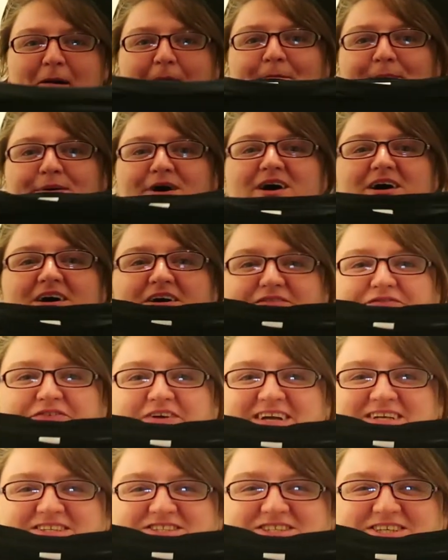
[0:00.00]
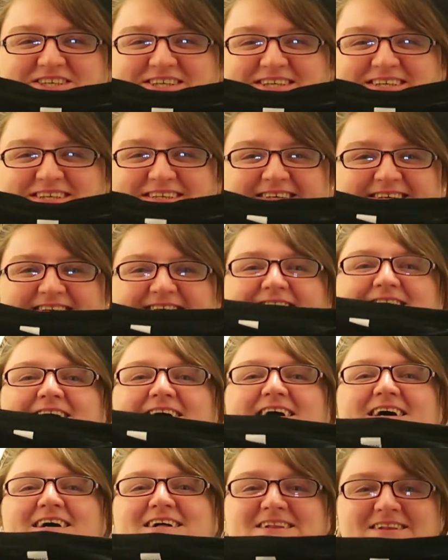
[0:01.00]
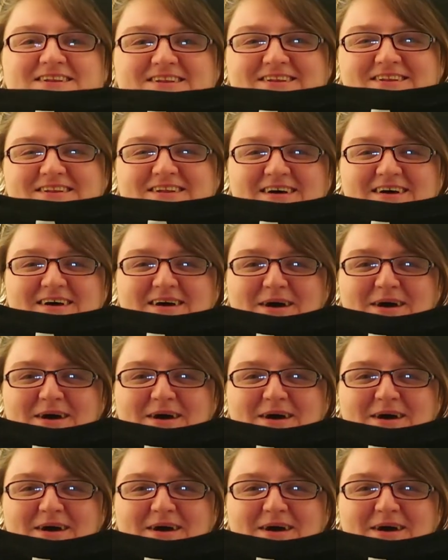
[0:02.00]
Pug Fiction. Yes.